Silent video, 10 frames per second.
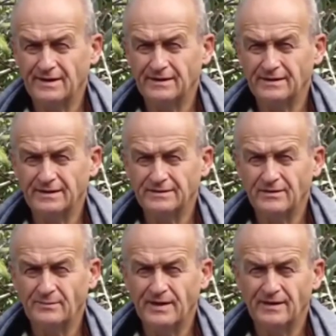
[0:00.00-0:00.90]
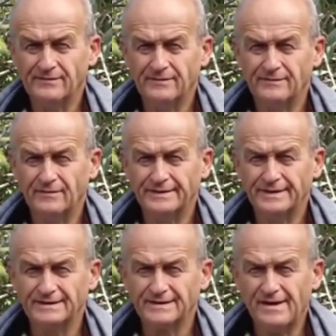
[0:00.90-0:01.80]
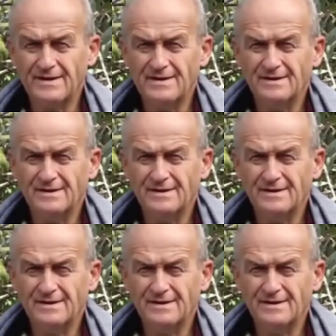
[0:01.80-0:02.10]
in Ethiopia for 4 years.